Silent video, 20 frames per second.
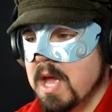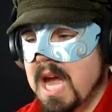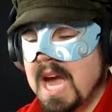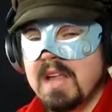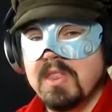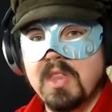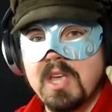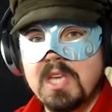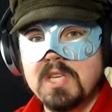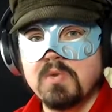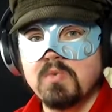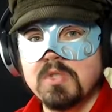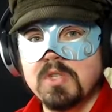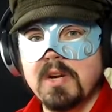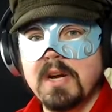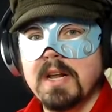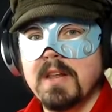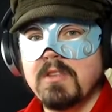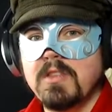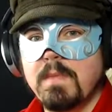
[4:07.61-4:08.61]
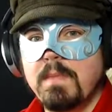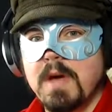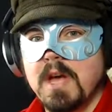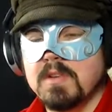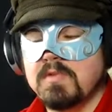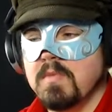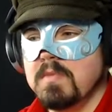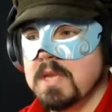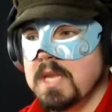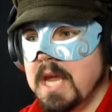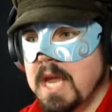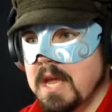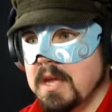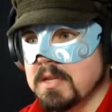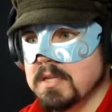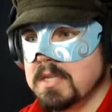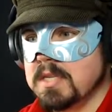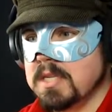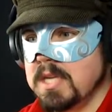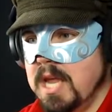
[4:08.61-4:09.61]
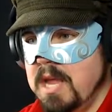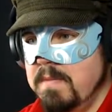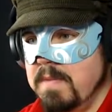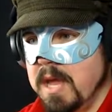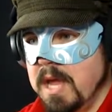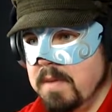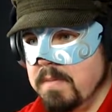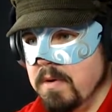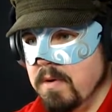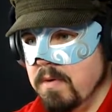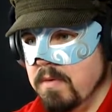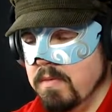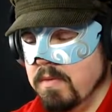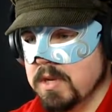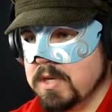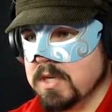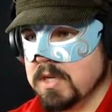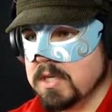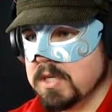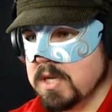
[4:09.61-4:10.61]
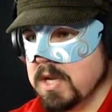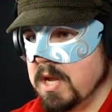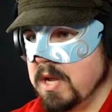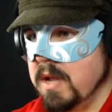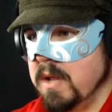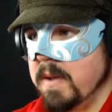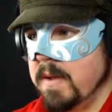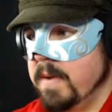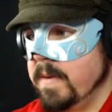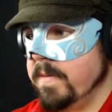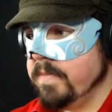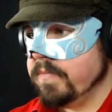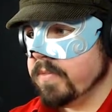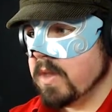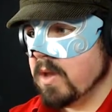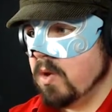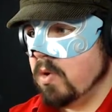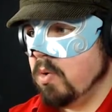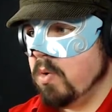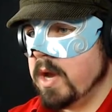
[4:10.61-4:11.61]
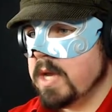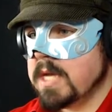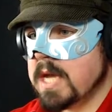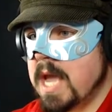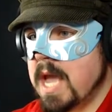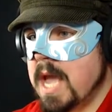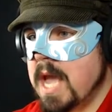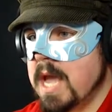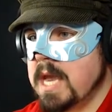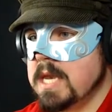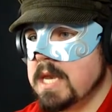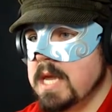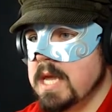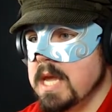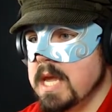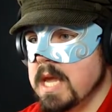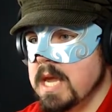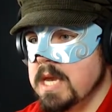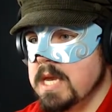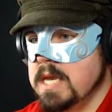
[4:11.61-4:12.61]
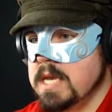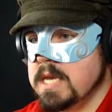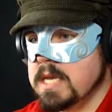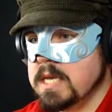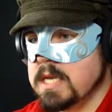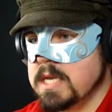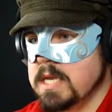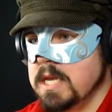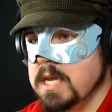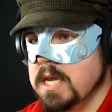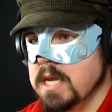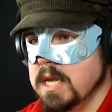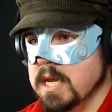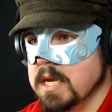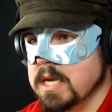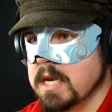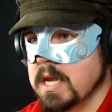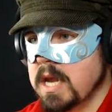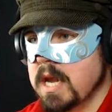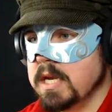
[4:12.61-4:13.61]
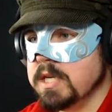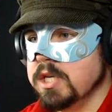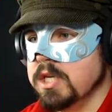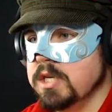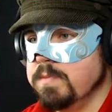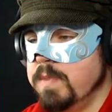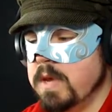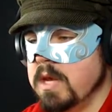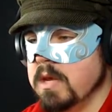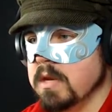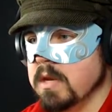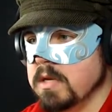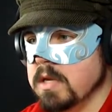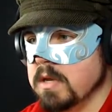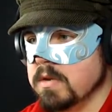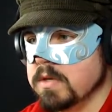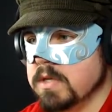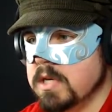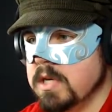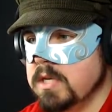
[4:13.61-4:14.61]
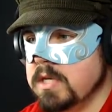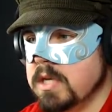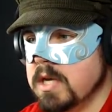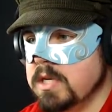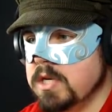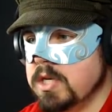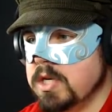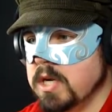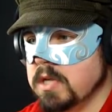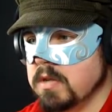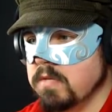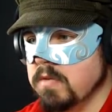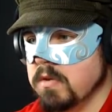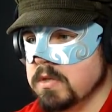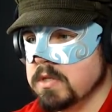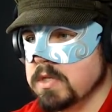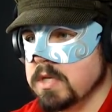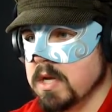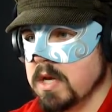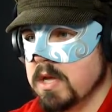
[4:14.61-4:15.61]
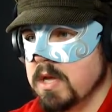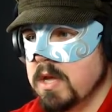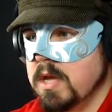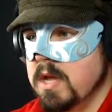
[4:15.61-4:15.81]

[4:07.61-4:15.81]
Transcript: And these also include the perks from DLC people, which is quite handy indeed. Actually, speaking of DLCs, let's check the roster.